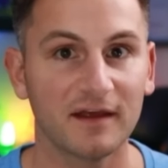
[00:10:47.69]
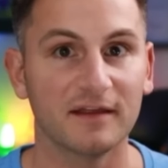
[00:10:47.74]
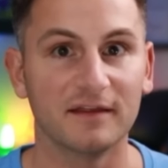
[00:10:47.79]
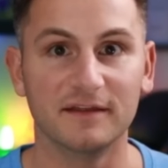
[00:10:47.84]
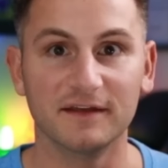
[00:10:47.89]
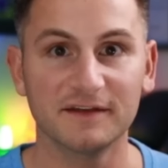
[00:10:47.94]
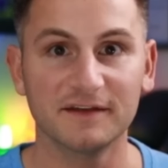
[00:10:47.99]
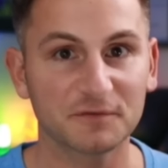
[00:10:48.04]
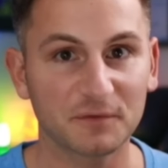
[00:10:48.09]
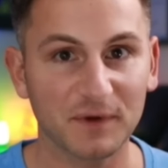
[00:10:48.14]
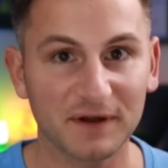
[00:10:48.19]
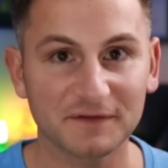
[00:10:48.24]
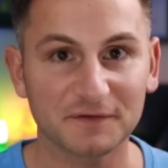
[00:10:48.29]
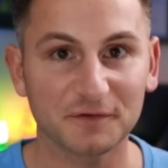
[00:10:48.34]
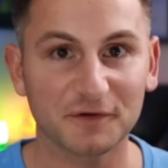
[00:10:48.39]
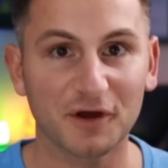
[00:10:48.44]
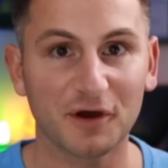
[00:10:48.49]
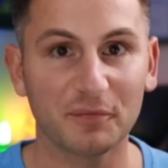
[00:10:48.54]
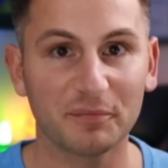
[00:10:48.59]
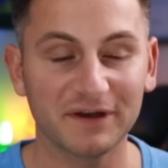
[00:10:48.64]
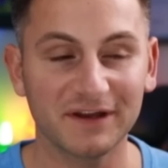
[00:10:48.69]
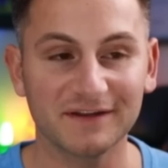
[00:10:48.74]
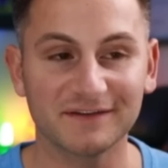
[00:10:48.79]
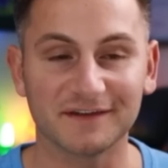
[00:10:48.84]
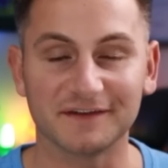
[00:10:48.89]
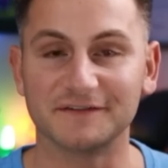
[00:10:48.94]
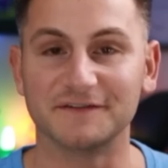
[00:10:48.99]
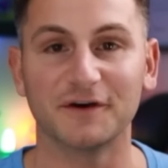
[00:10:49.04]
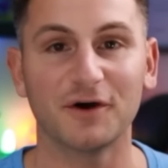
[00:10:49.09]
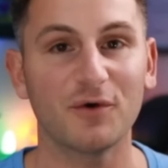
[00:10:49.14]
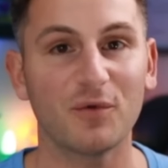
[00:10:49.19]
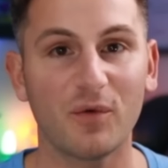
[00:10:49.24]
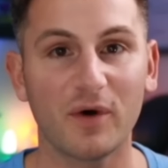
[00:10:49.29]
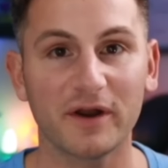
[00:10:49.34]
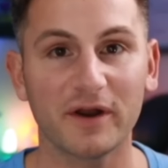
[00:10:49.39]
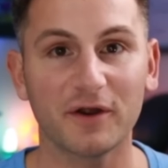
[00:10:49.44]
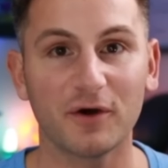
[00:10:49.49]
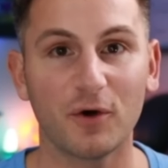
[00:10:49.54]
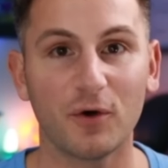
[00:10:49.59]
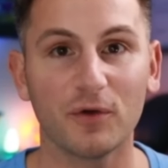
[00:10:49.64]
These rental companies don't
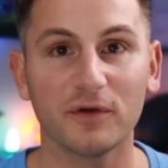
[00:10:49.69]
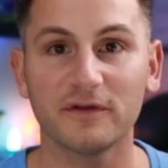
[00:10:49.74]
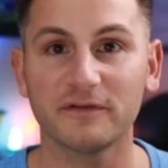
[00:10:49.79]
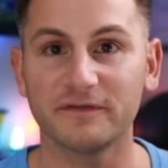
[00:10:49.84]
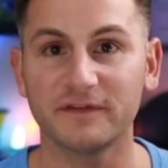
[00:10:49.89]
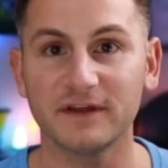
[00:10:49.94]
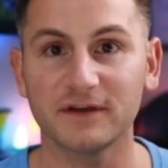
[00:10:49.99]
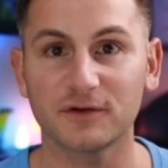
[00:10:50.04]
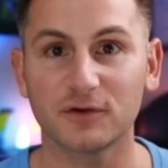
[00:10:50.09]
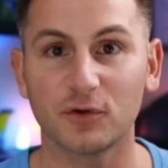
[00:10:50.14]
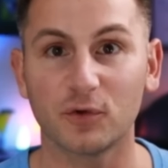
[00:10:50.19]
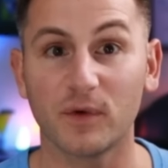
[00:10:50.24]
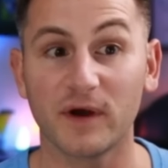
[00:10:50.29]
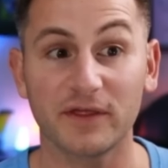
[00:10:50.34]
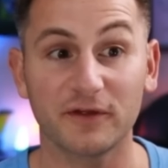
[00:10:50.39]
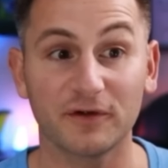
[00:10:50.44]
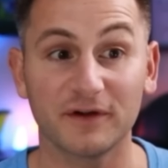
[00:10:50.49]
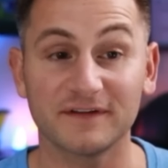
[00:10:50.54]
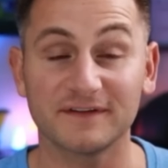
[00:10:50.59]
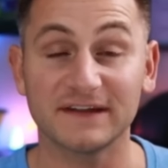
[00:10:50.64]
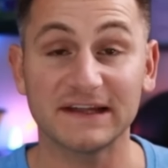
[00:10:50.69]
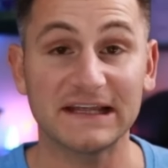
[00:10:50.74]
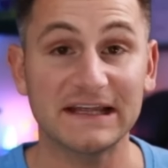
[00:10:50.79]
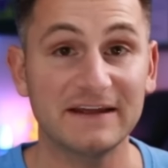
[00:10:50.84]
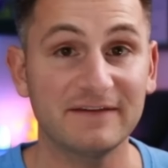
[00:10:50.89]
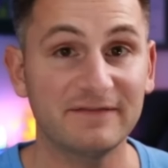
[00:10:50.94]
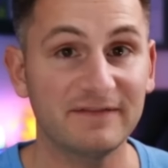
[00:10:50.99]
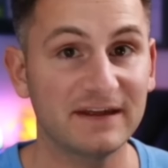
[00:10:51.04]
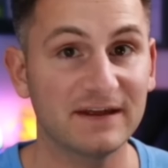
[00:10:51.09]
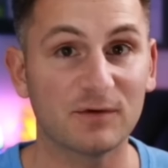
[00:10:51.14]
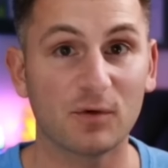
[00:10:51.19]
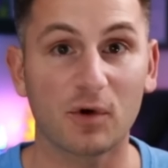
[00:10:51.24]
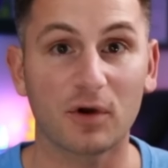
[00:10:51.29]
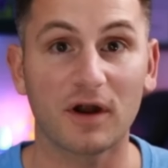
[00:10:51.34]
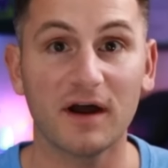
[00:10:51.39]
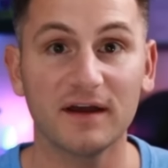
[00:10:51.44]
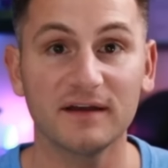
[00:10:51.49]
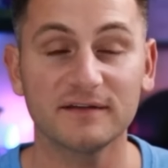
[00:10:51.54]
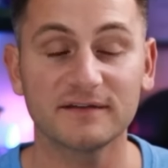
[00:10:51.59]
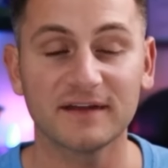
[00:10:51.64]
want to hold a vehicle, whether it's EV
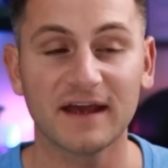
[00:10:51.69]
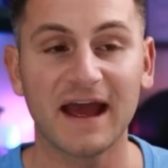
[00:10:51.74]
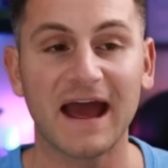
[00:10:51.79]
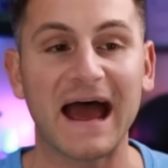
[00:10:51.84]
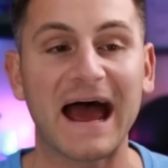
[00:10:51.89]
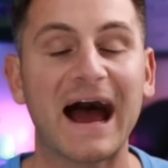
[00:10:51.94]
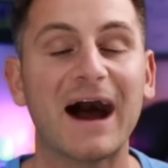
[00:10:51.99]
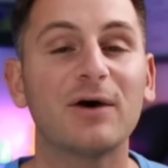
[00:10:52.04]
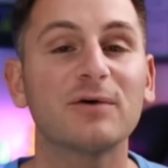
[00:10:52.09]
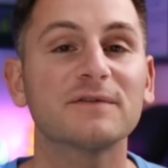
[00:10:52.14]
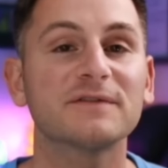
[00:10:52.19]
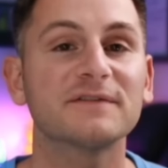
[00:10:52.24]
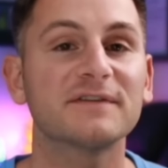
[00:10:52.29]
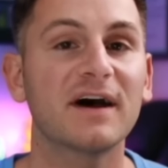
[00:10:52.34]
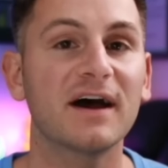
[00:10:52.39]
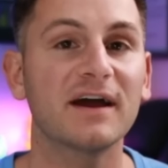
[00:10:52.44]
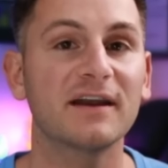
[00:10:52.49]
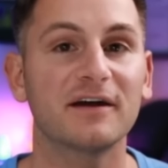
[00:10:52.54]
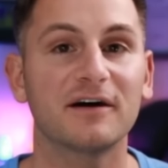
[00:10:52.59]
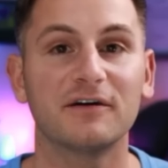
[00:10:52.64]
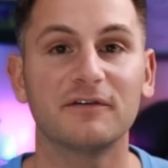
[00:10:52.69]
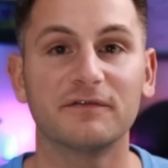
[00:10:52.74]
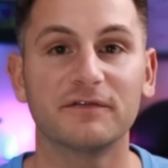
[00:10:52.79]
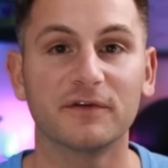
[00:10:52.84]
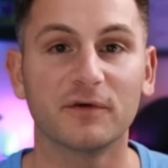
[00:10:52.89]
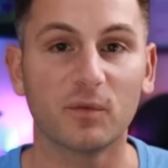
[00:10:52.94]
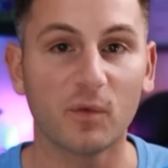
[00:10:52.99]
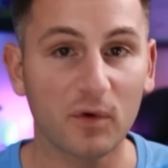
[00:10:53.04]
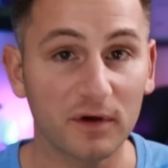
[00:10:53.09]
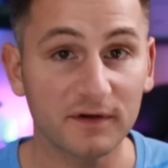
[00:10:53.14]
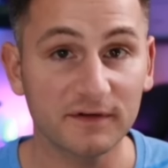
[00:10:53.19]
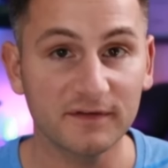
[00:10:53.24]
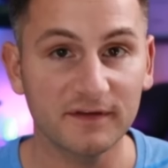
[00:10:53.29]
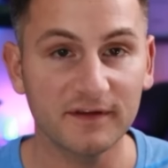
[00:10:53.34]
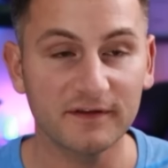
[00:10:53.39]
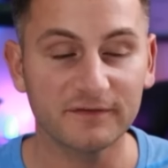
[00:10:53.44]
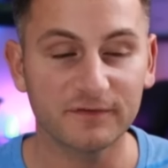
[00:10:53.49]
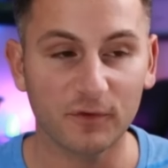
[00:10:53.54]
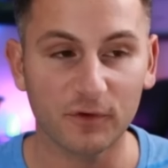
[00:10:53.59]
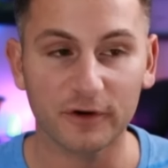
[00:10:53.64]
or ICE, outside of the
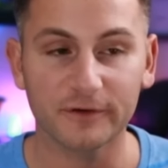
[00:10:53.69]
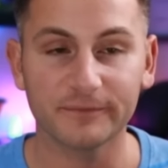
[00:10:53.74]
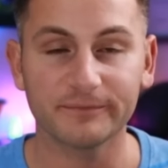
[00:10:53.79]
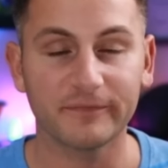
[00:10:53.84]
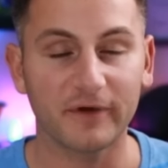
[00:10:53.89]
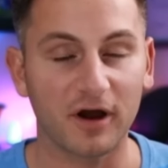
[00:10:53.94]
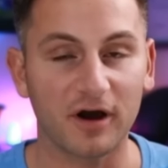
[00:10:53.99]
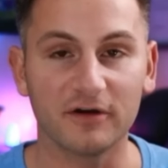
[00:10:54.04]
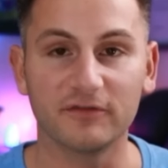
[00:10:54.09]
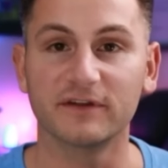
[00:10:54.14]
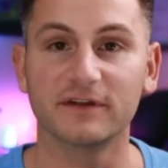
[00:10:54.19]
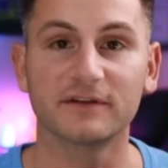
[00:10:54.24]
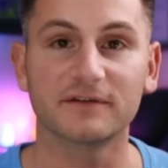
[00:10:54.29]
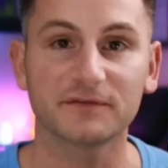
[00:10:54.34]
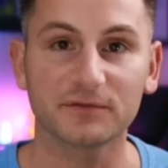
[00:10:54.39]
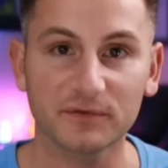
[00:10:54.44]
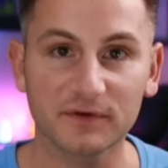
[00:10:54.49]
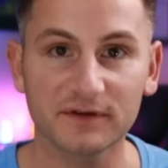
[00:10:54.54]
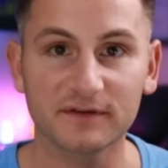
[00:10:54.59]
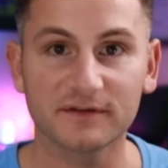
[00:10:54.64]
warranty for obvious